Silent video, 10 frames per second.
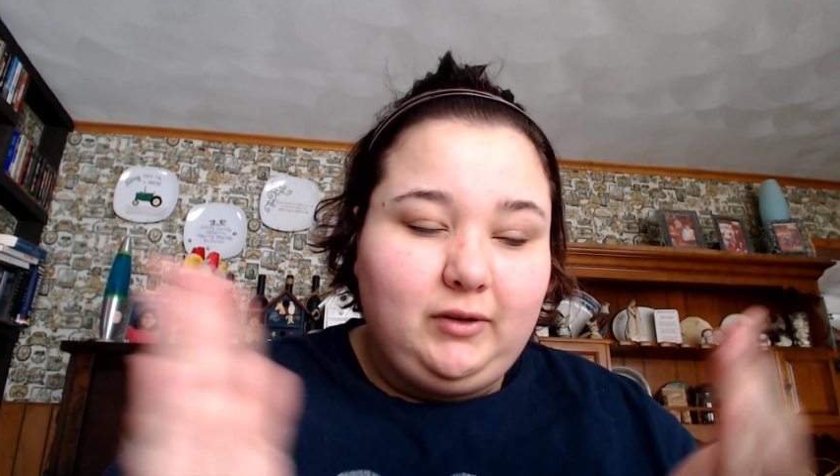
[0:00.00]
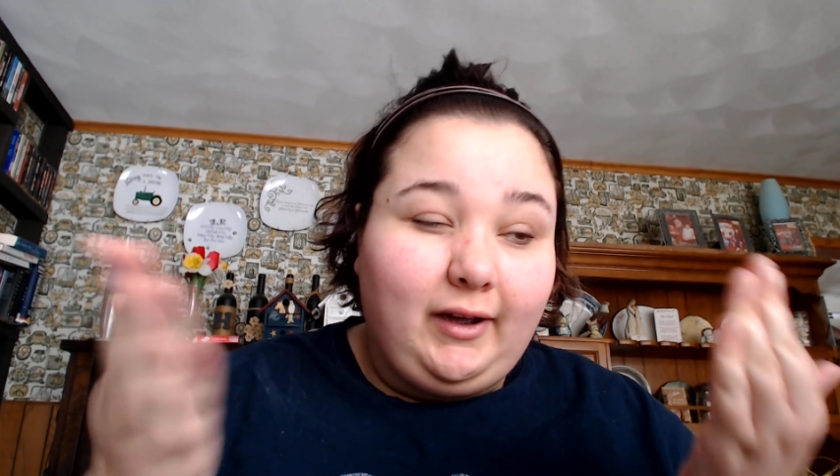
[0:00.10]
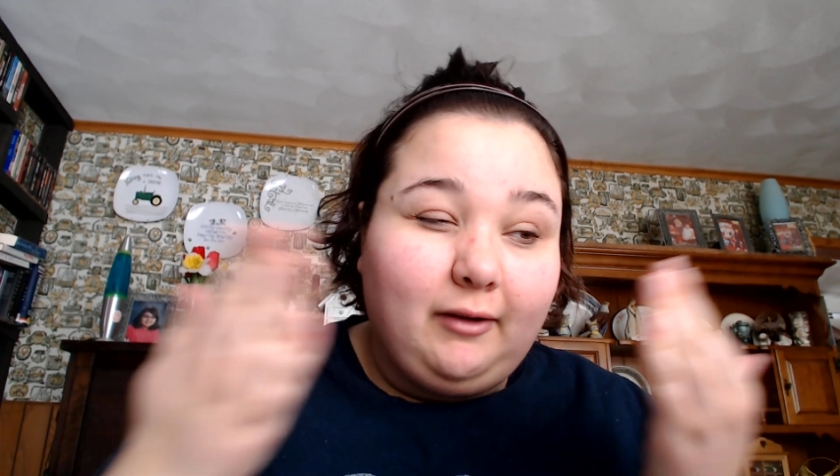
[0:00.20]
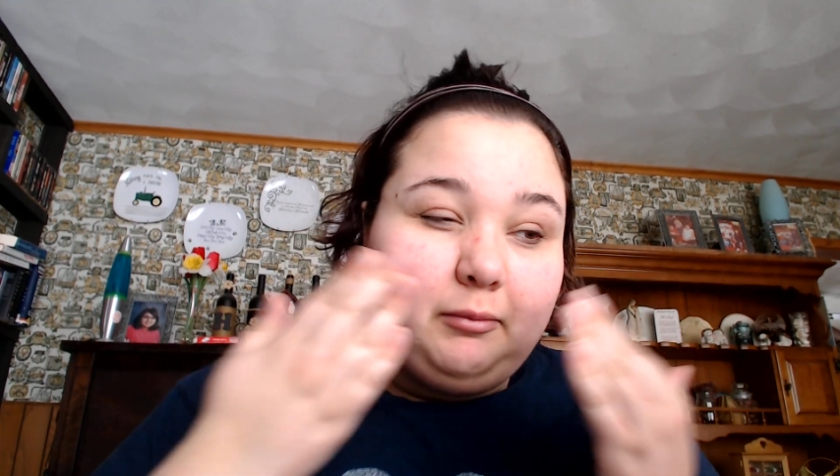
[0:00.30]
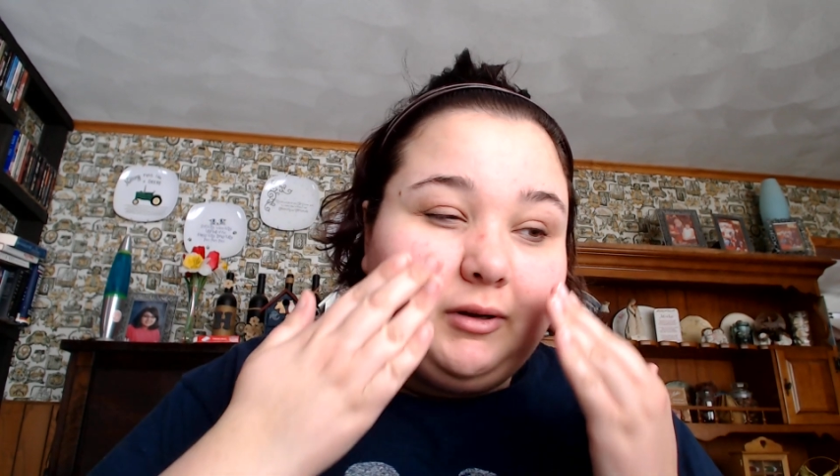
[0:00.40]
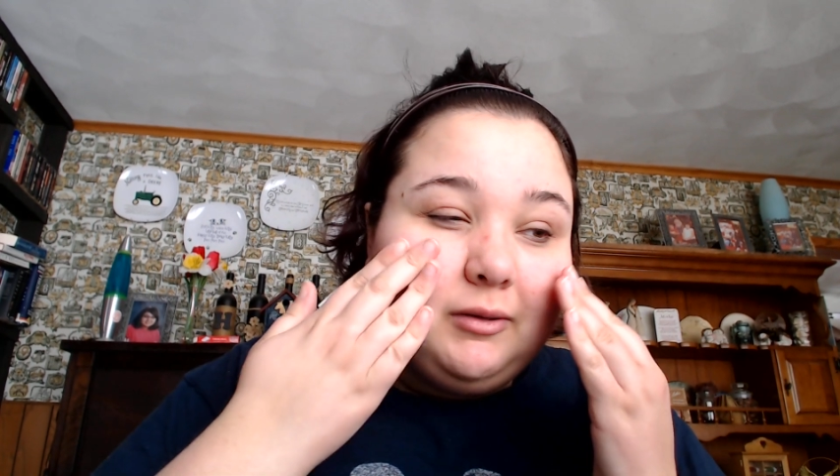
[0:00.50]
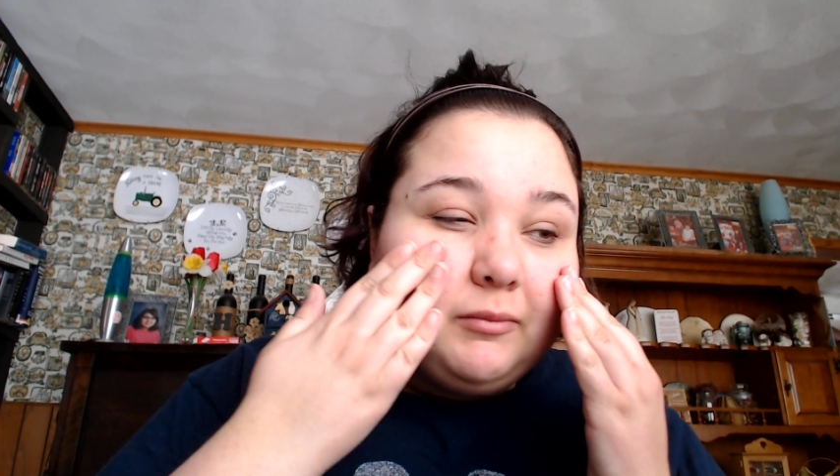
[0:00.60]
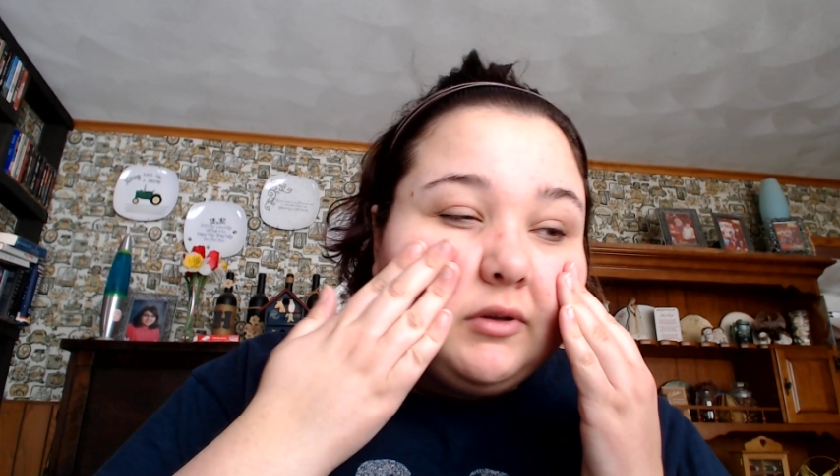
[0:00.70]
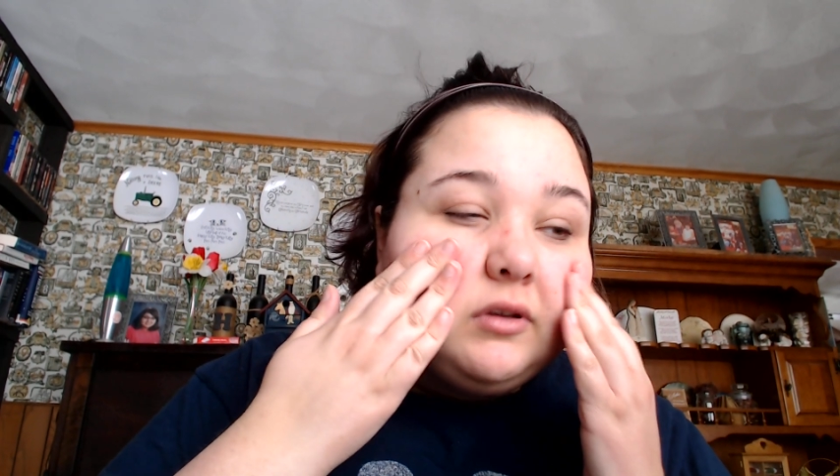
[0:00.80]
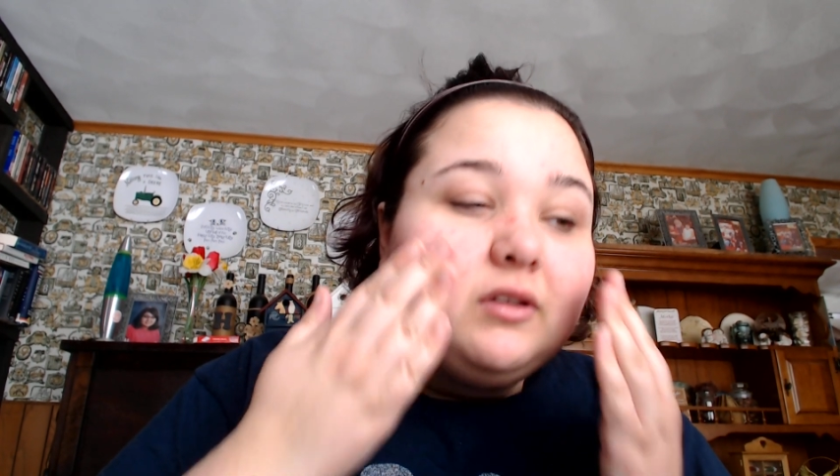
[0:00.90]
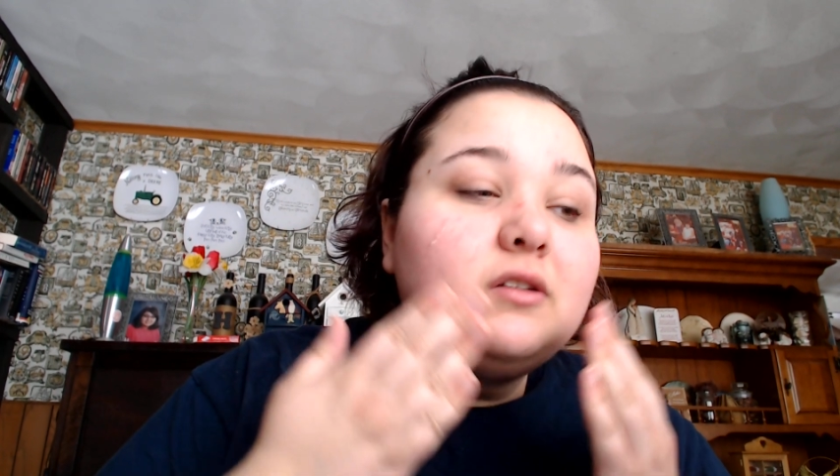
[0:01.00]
half pumps.